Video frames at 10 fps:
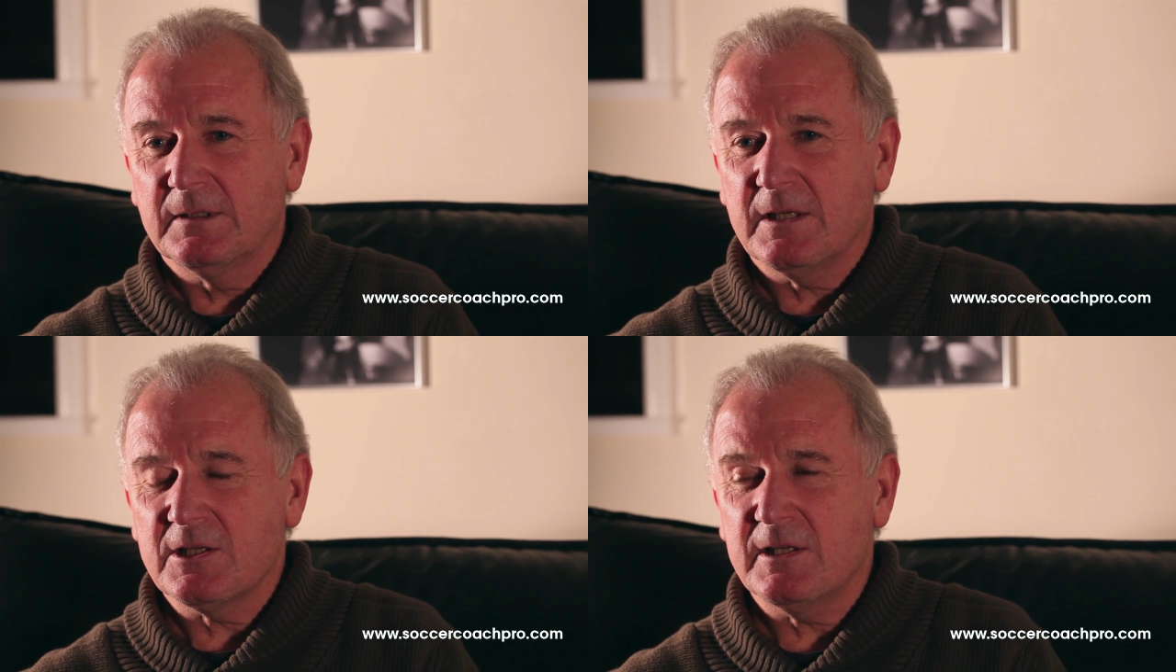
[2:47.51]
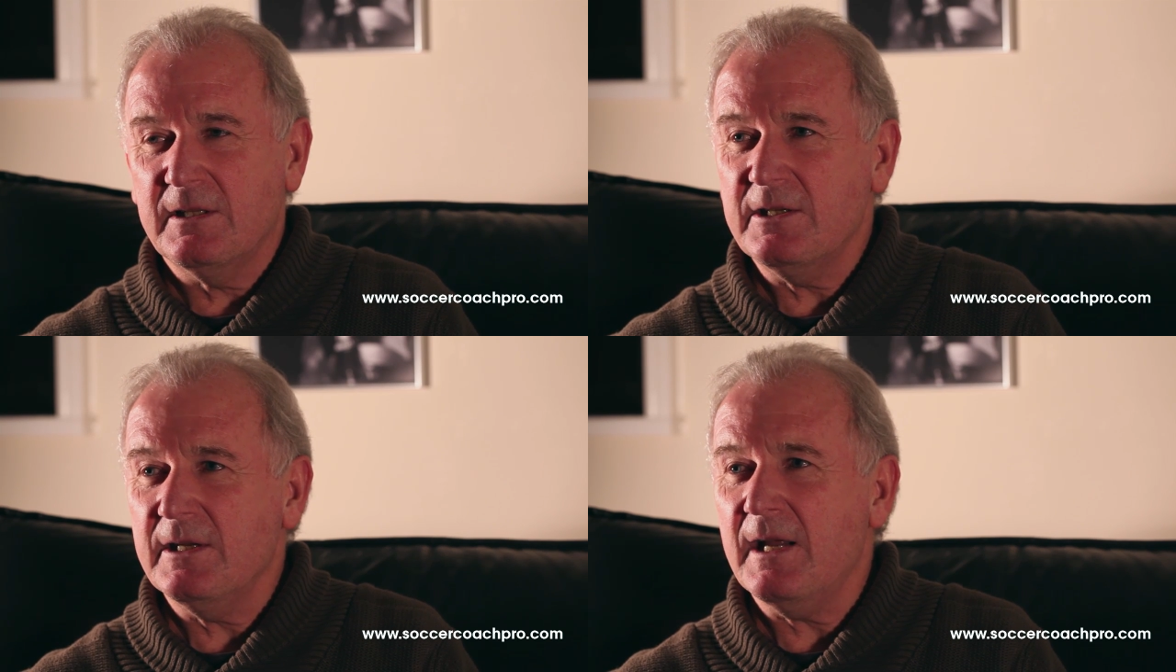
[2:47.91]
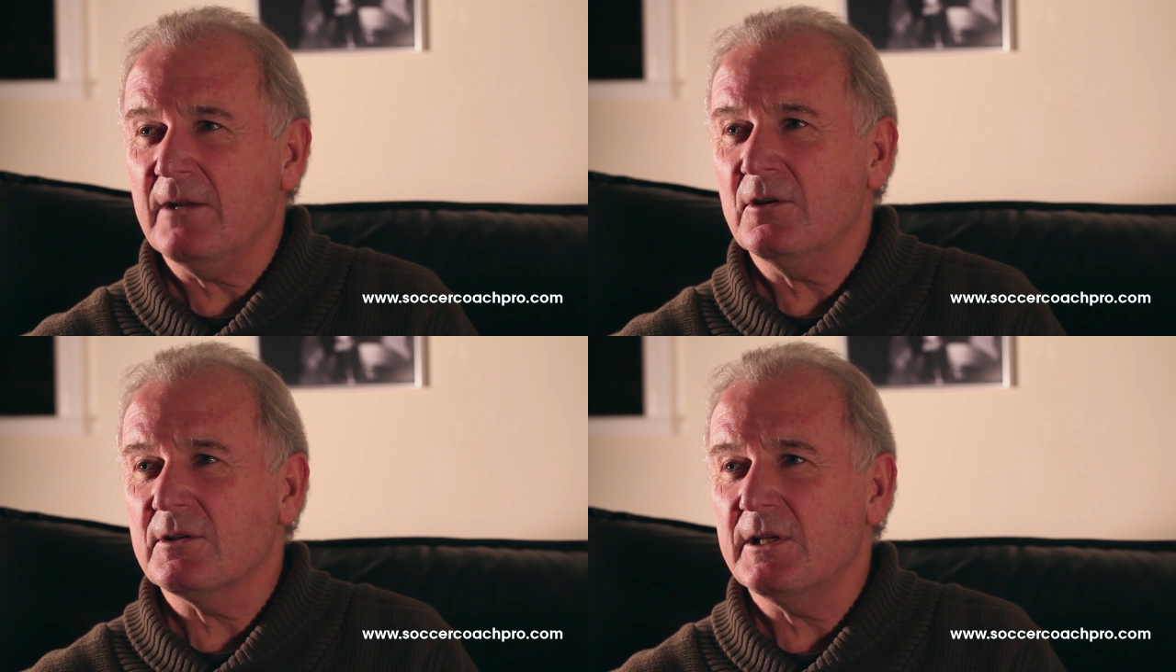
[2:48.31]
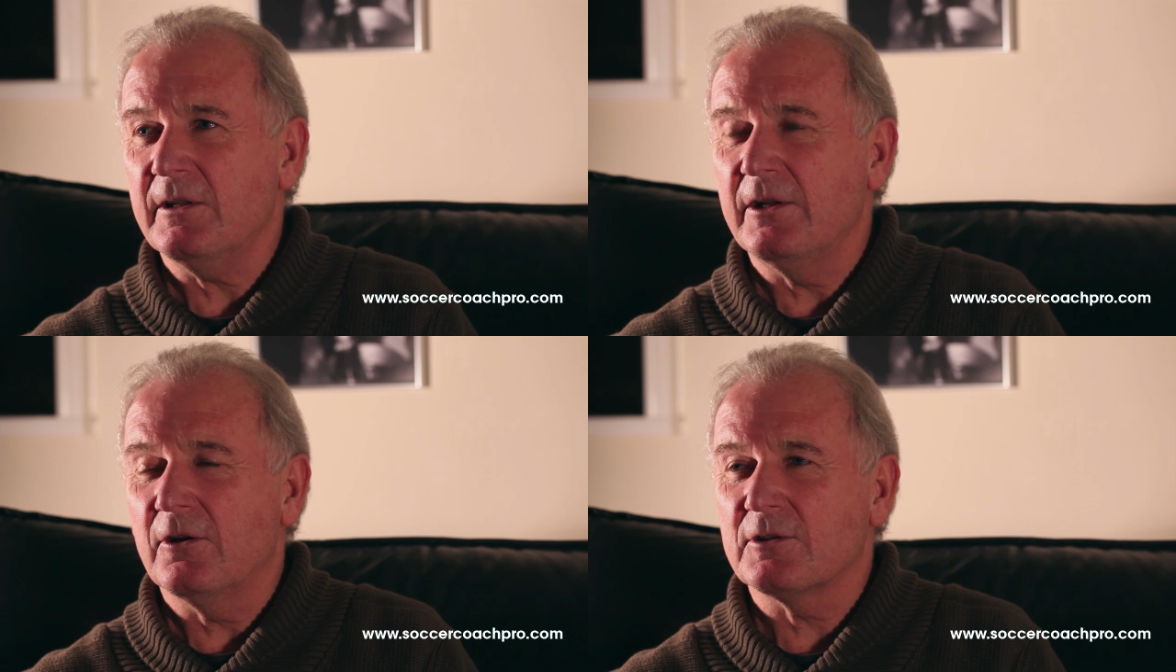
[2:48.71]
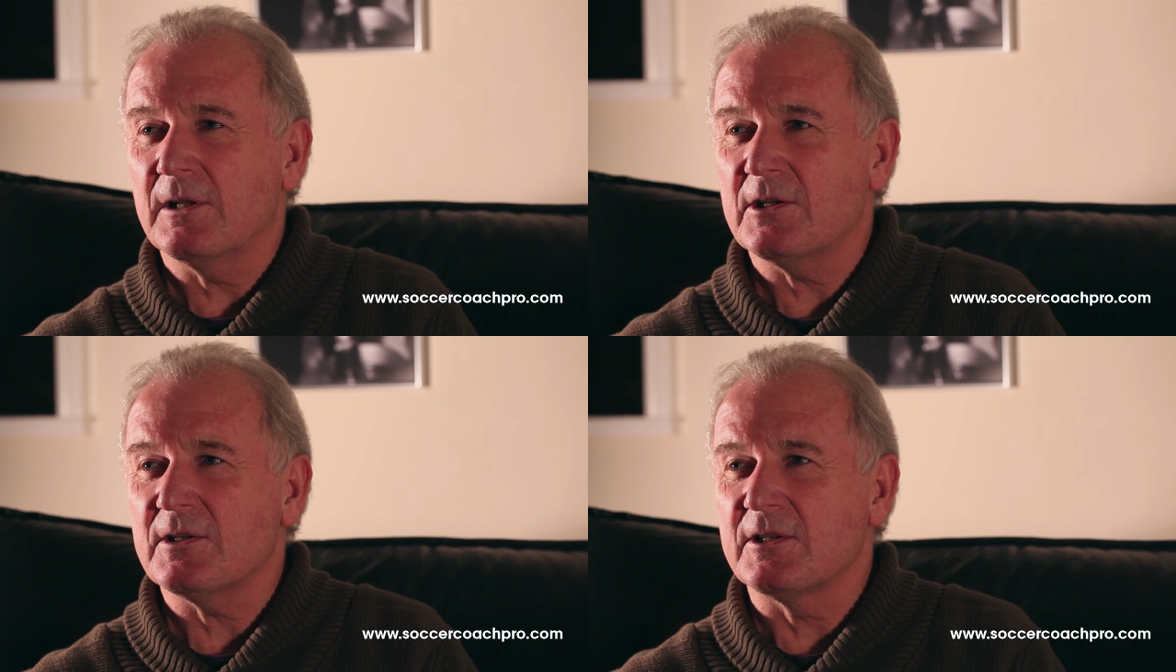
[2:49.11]
He said, "Did your dad not tell you not
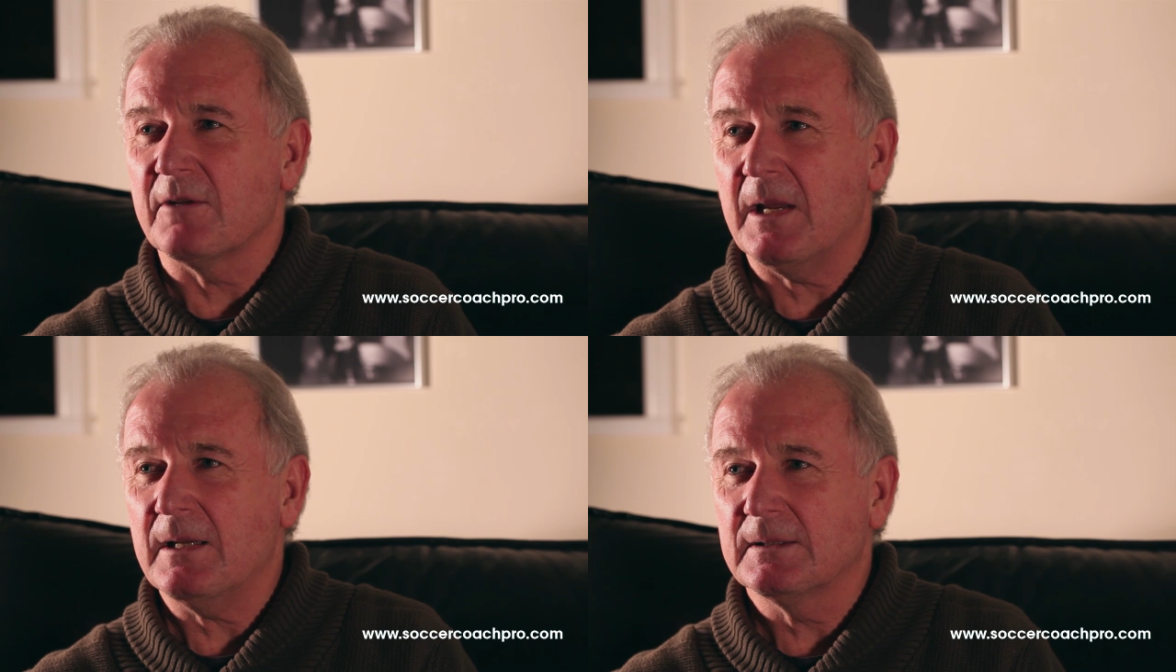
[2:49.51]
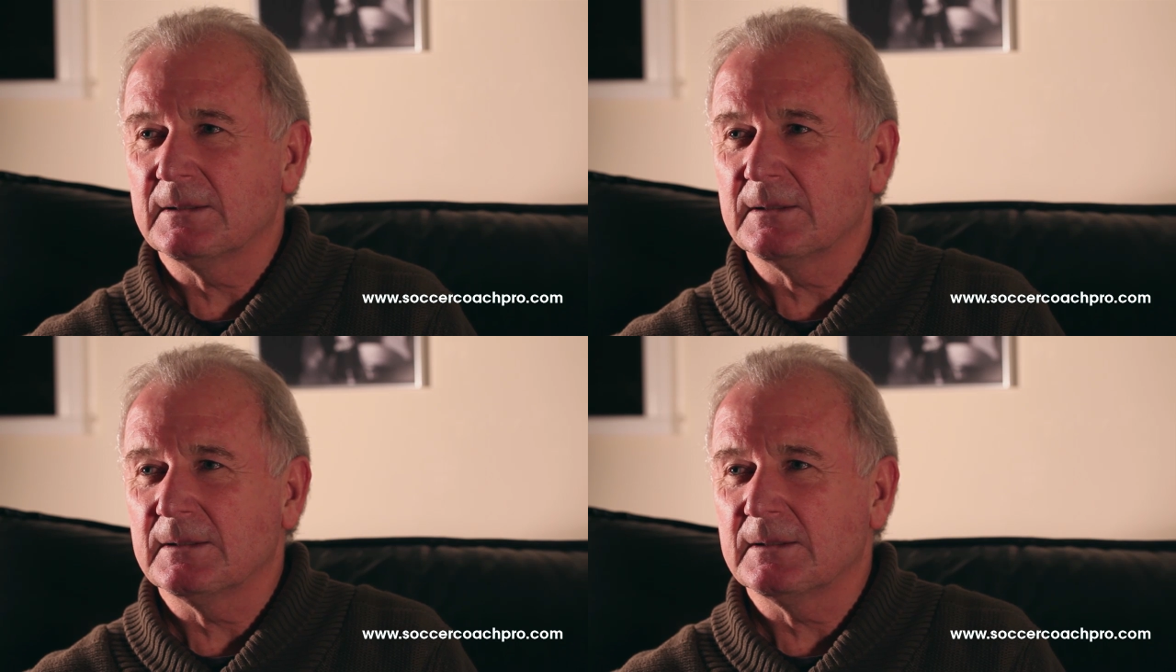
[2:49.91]
to listen to me?"